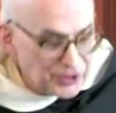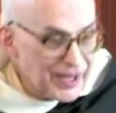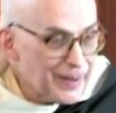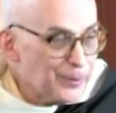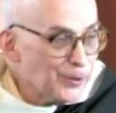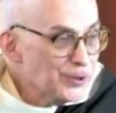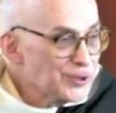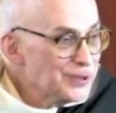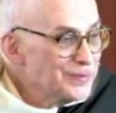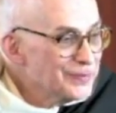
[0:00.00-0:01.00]

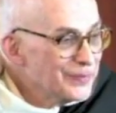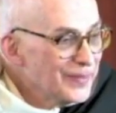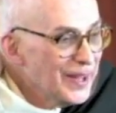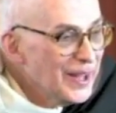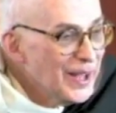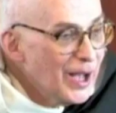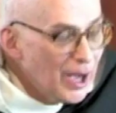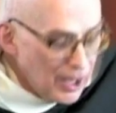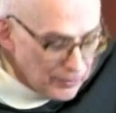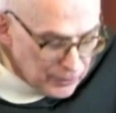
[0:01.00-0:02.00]
examples
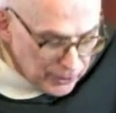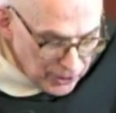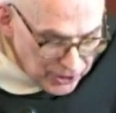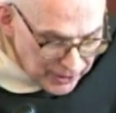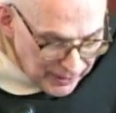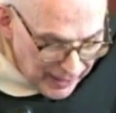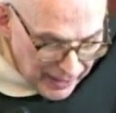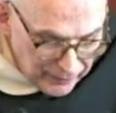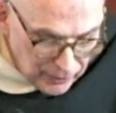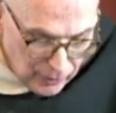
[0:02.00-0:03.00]
of clergy I
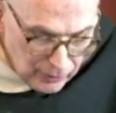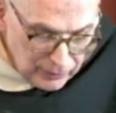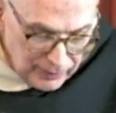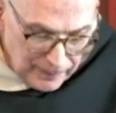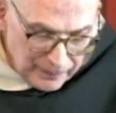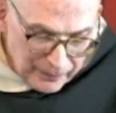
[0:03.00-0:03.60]
have known